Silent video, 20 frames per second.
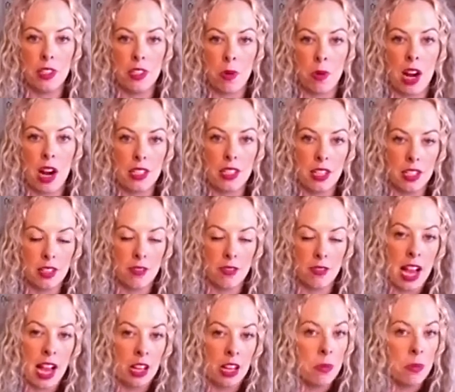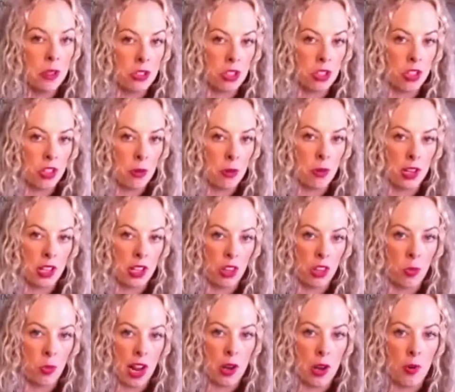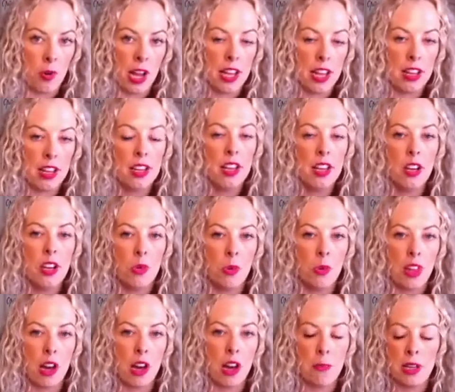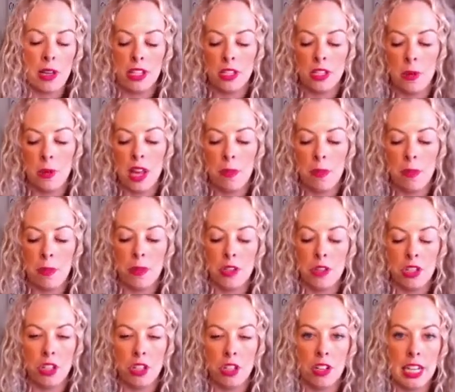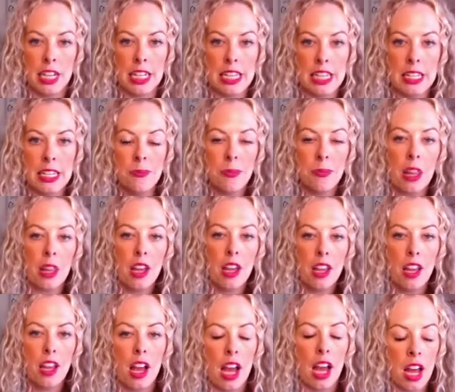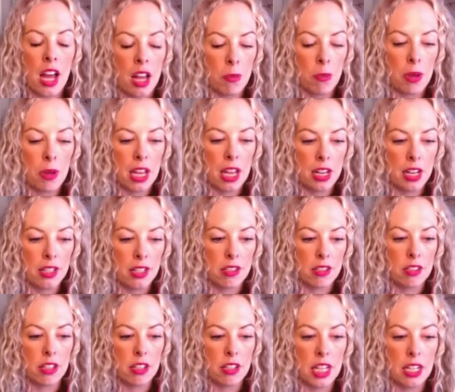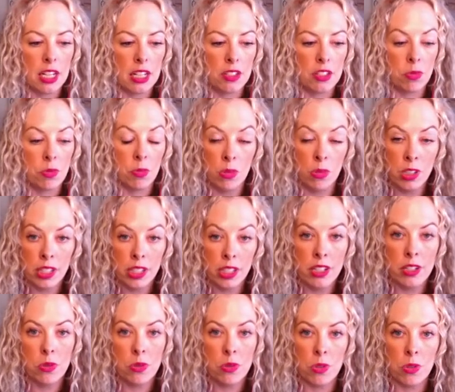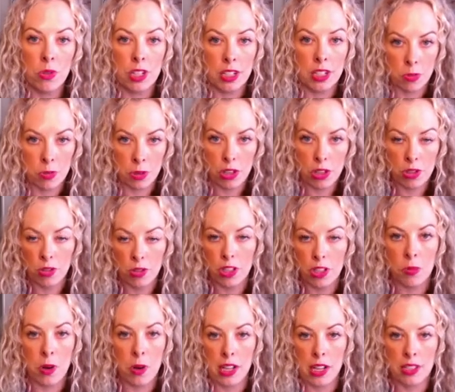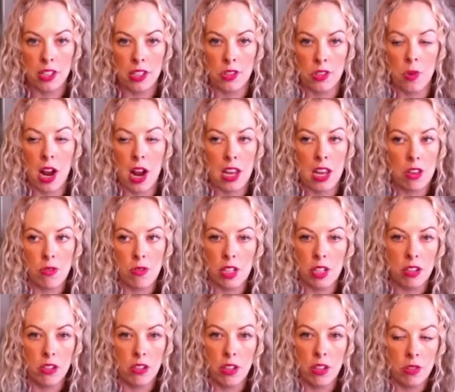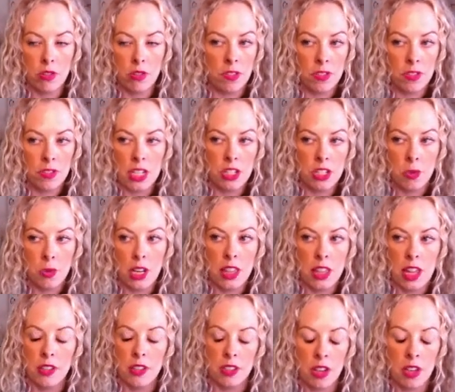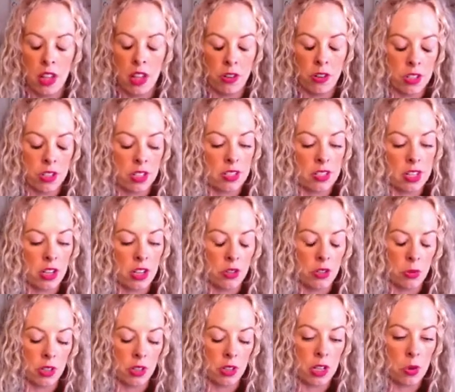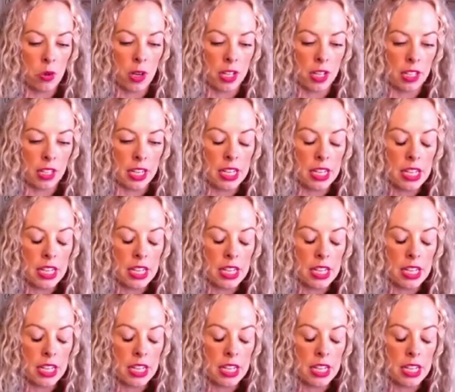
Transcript: process of how to build your network in the right way without being spammy, pushy, or icky. And it's really cool because when you do this process right, you can close $15,000-$20,000 in sales really quickly.